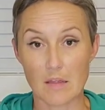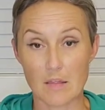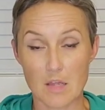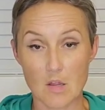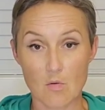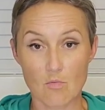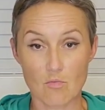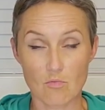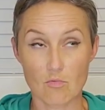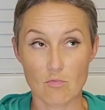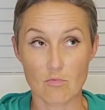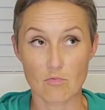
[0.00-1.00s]
the
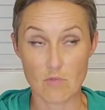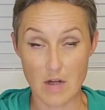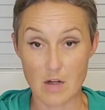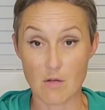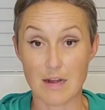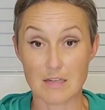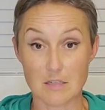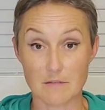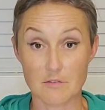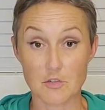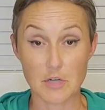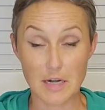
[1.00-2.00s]
radioactive
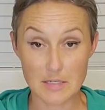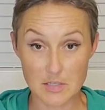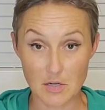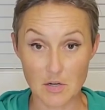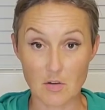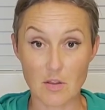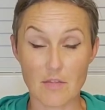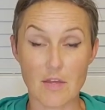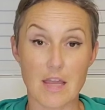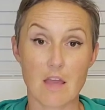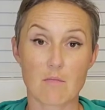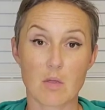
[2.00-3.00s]
tracer that they
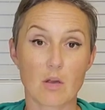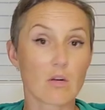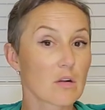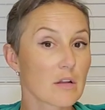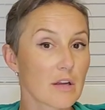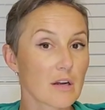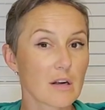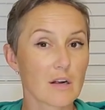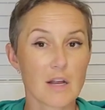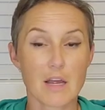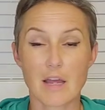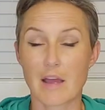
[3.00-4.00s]
gave me earlier,
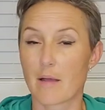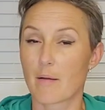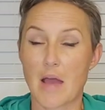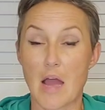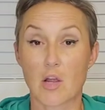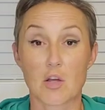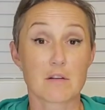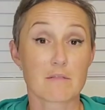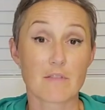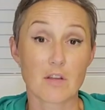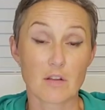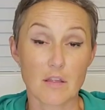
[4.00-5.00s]
I couldn't
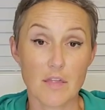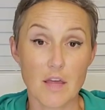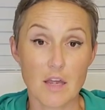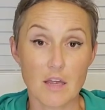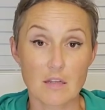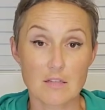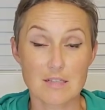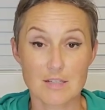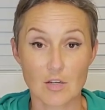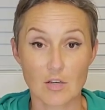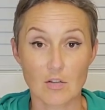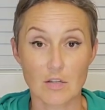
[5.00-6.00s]
feel a thing
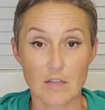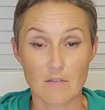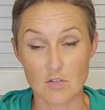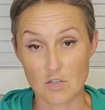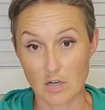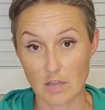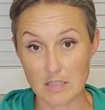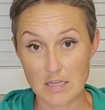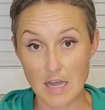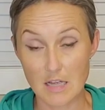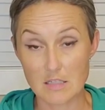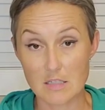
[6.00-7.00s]
still, even during the
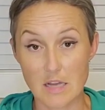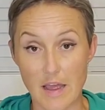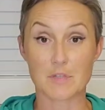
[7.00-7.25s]
test.